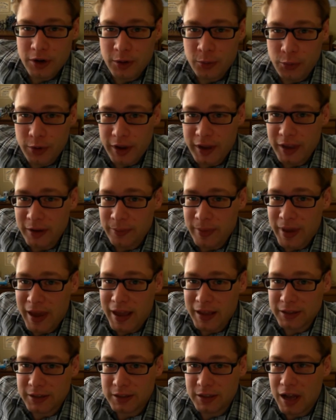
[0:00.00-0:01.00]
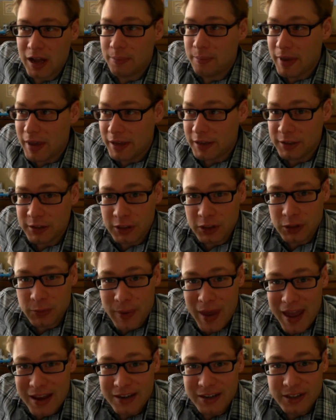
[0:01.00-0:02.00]
everyone in Breaking Bad, stop making
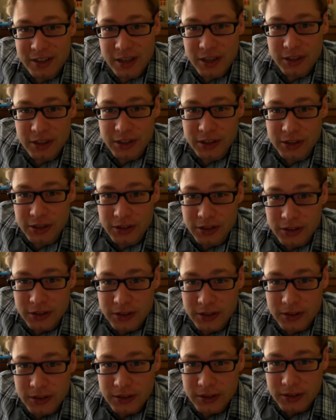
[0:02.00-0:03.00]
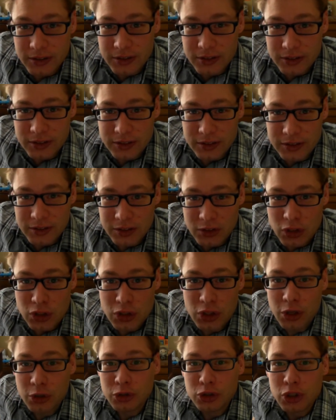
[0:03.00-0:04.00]
such bad decisions.
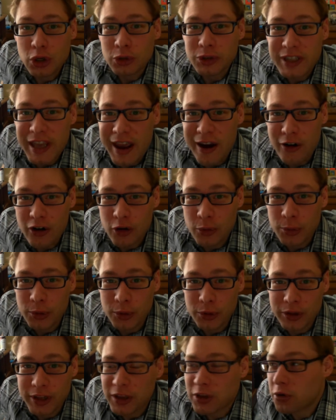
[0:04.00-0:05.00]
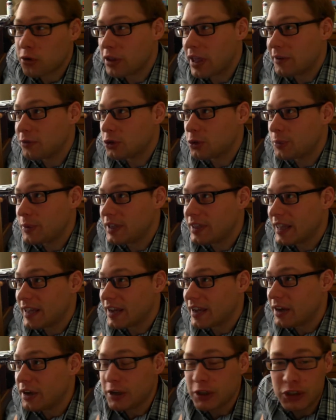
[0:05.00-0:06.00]
They're so terrible. Like your life would be like
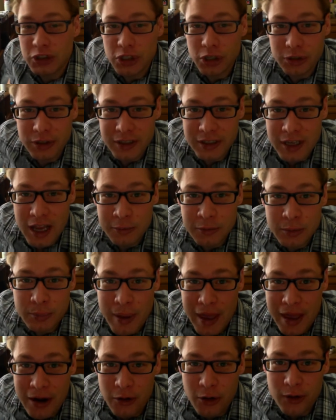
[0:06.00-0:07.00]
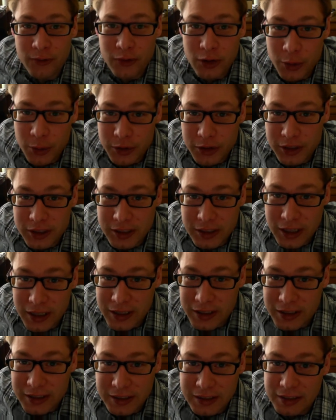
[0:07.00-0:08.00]
a jillion times better if you were just
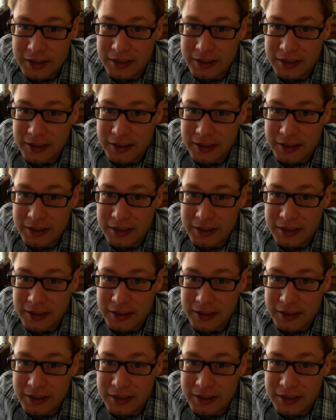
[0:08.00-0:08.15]
like...